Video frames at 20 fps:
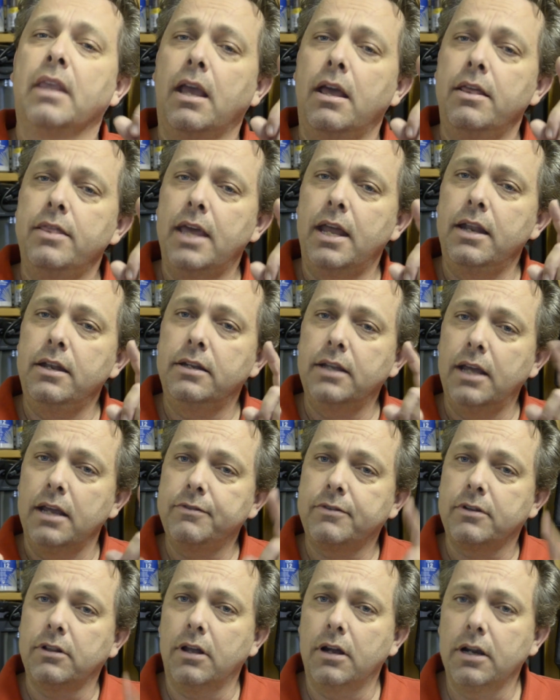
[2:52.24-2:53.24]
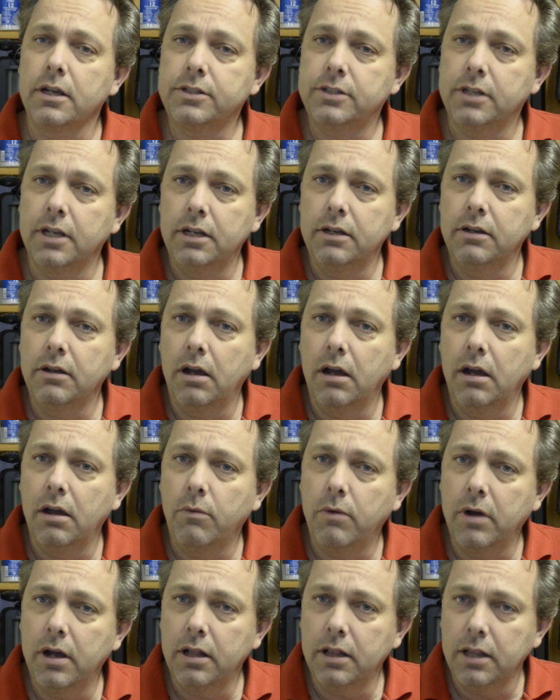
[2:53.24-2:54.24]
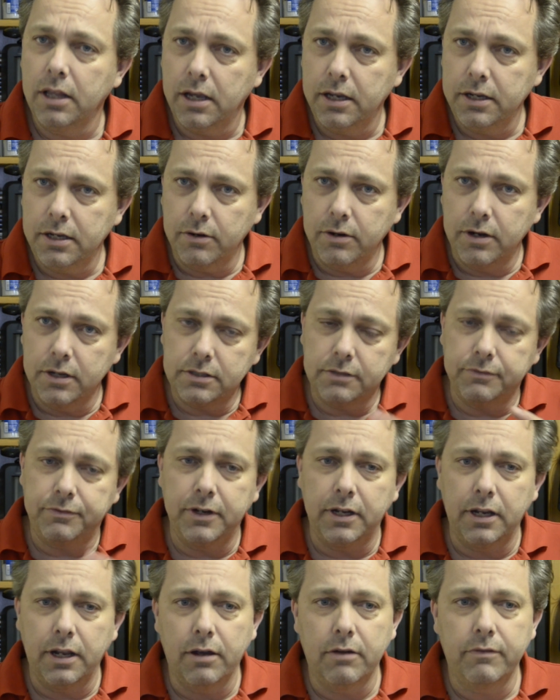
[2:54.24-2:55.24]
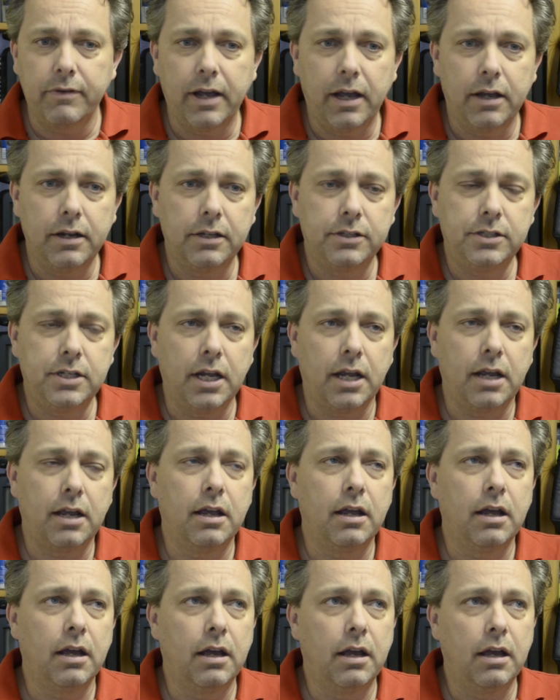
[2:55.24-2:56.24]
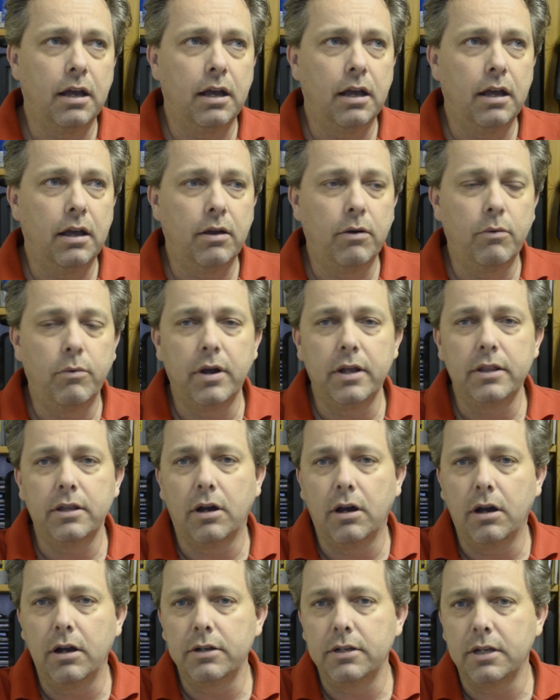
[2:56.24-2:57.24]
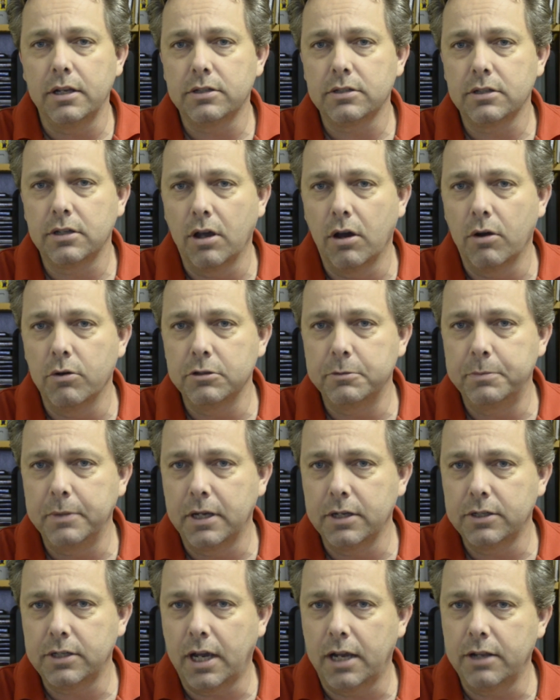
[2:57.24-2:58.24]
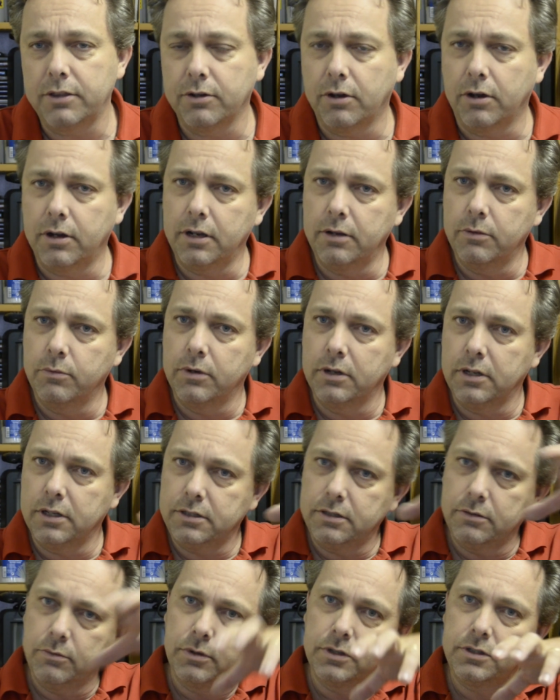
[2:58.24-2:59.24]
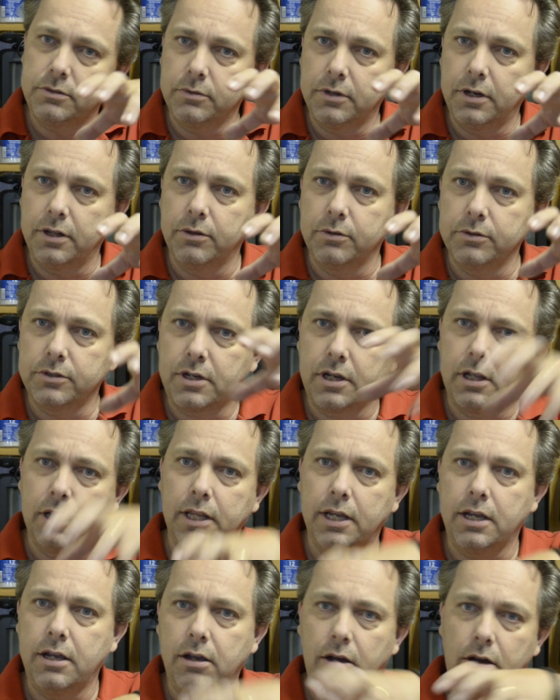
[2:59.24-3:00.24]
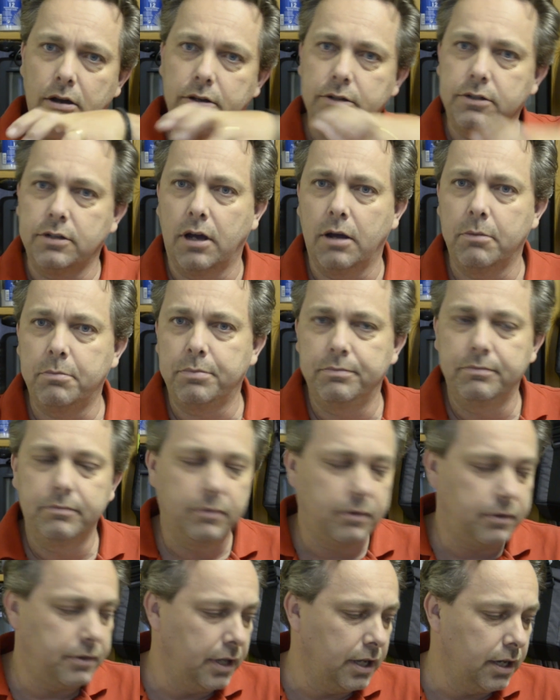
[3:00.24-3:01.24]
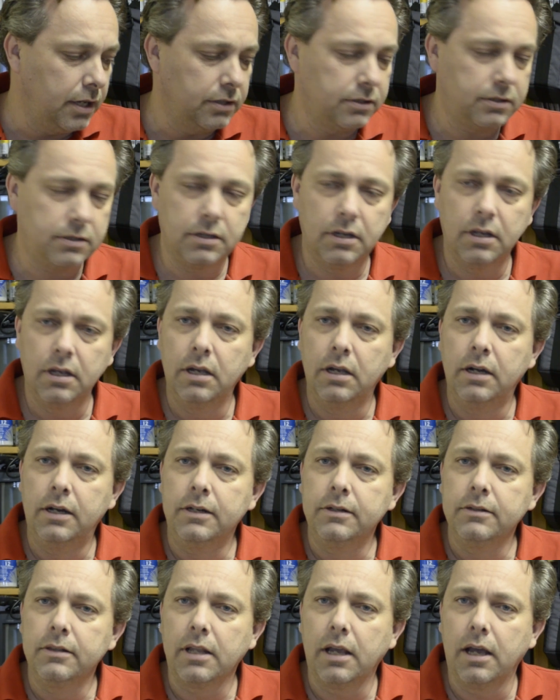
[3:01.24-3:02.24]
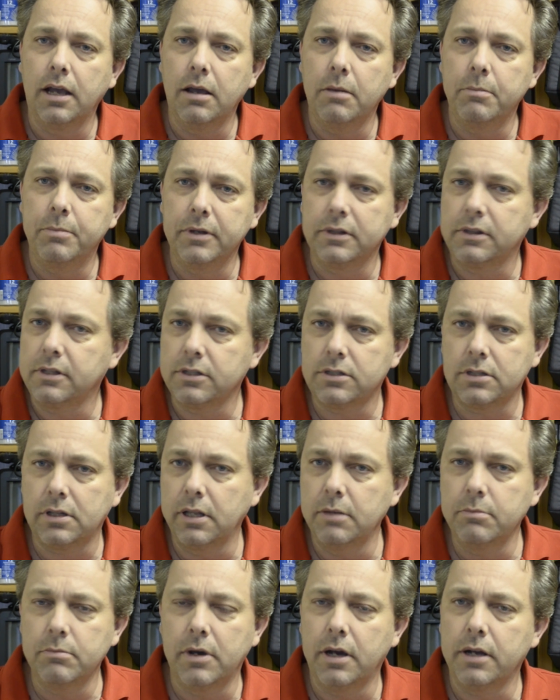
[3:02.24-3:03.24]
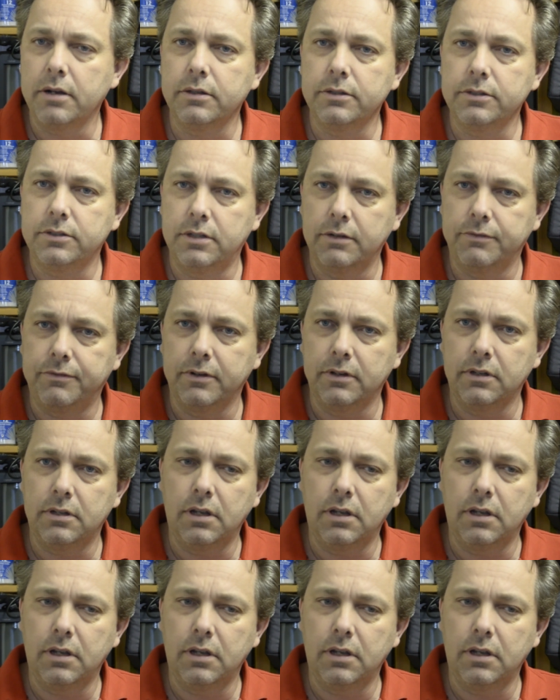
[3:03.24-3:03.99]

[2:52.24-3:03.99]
Then Dave Clark said, here's a video of how to check where the hard disk goes, because I thought it was one of those click on top things. But the slim model is different.